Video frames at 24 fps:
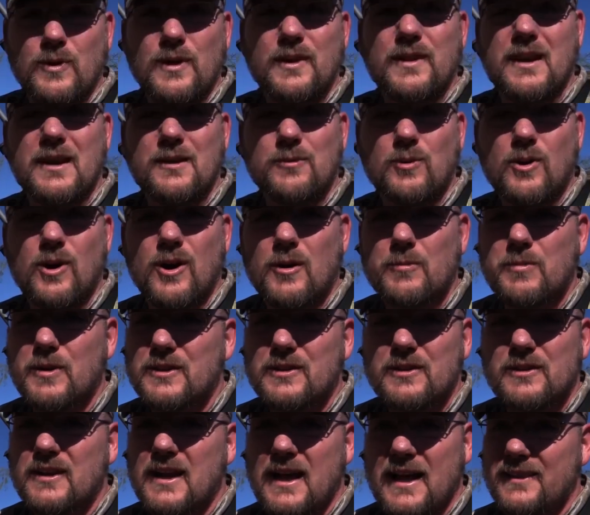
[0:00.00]
where they were,
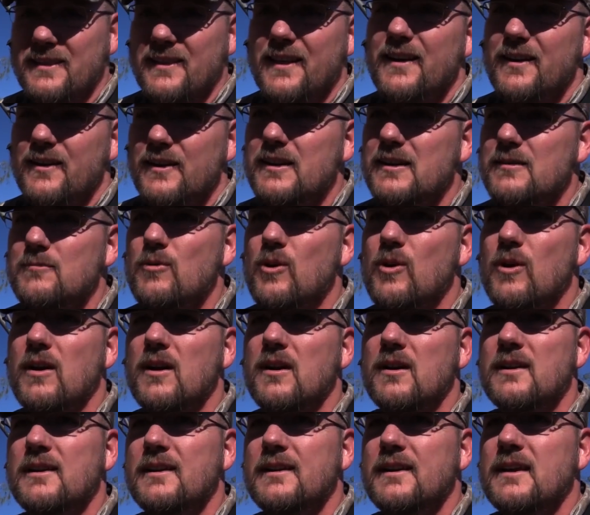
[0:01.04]
but they're not there anymore.